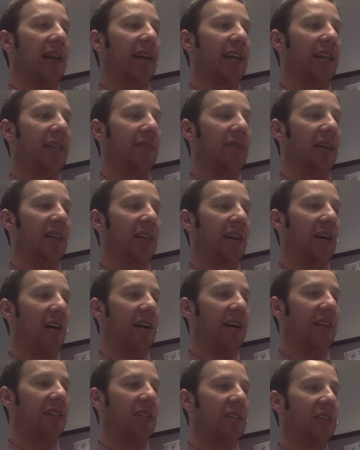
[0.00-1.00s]
I'd like to invite the
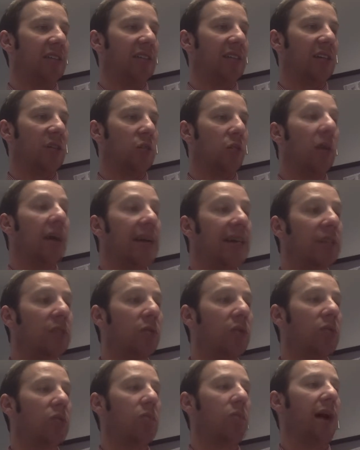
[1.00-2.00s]
audience to discuss ways in
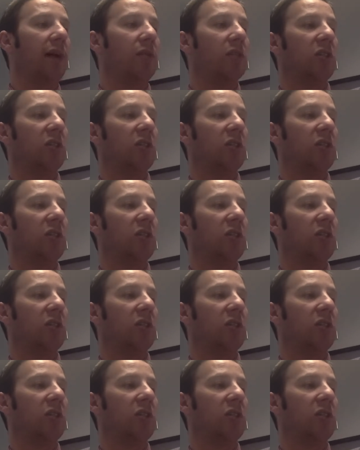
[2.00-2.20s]
which we might